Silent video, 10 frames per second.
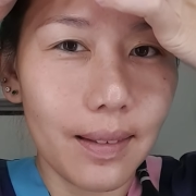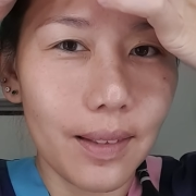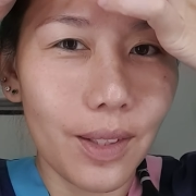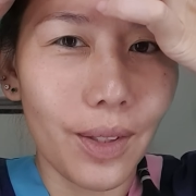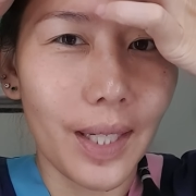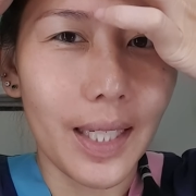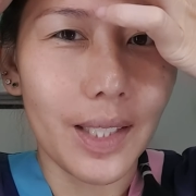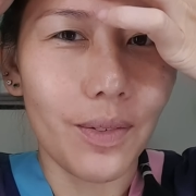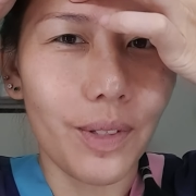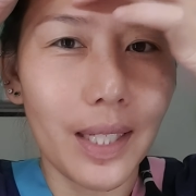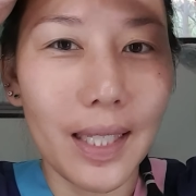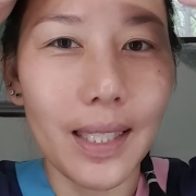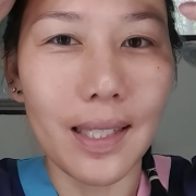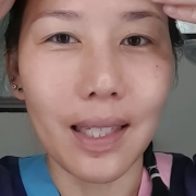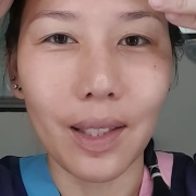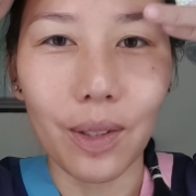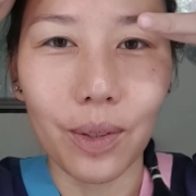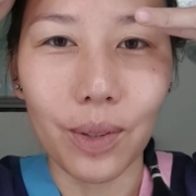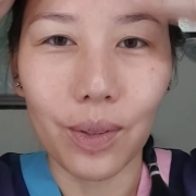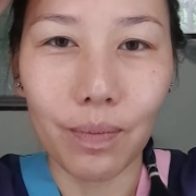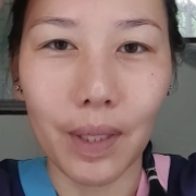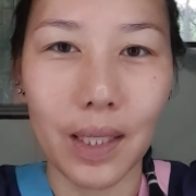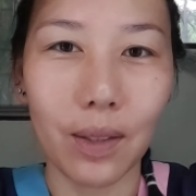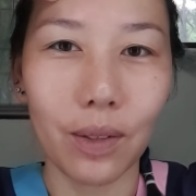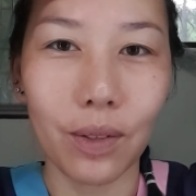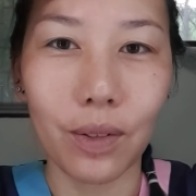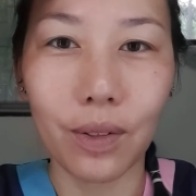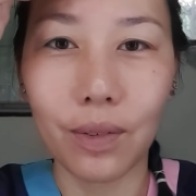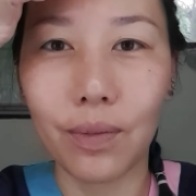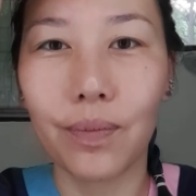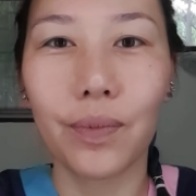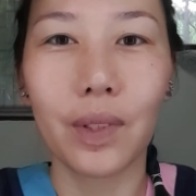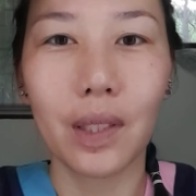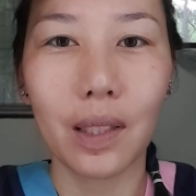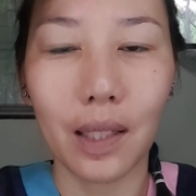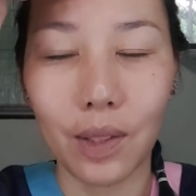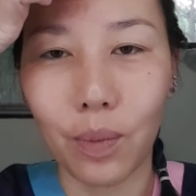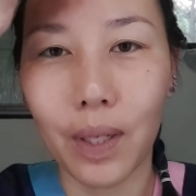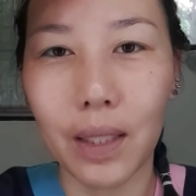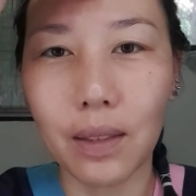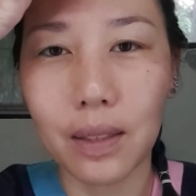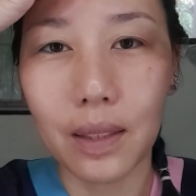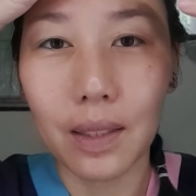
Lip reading: so that it's releasing those muscles as well.